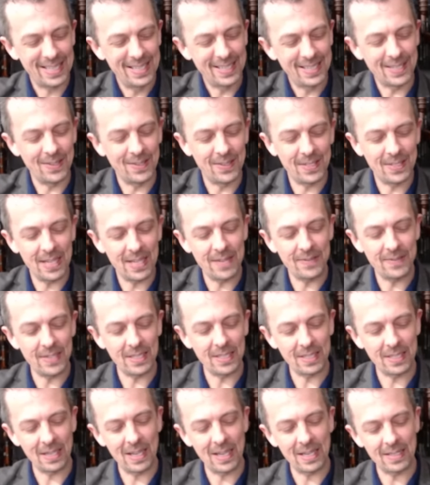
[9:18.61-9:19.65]
so safety
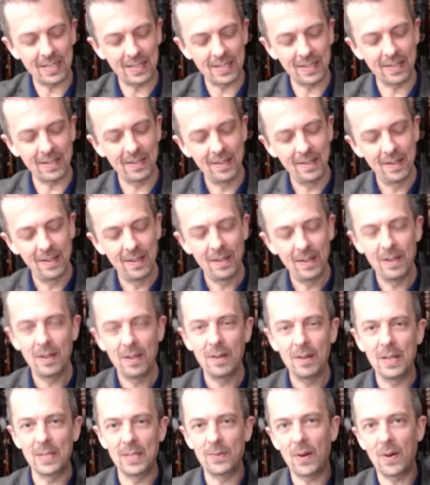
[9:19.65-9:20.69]
selector,
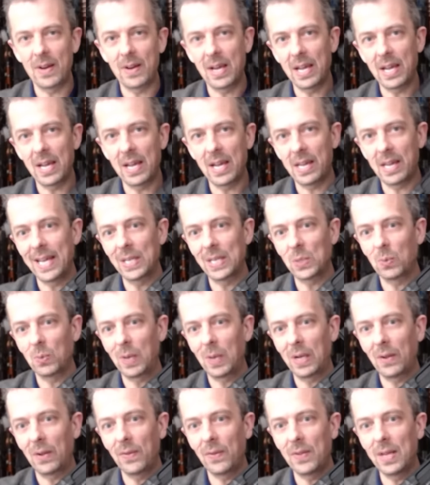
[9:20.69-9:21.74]
is very A K as
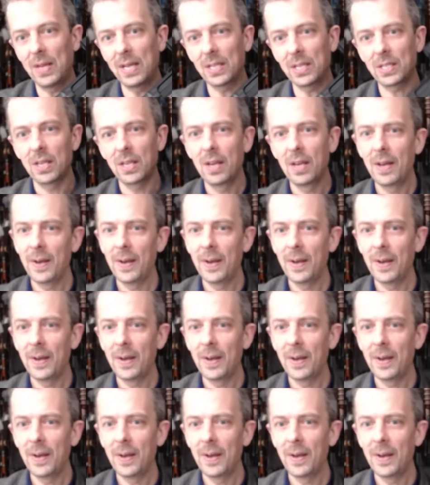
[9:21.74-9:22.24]
well on this.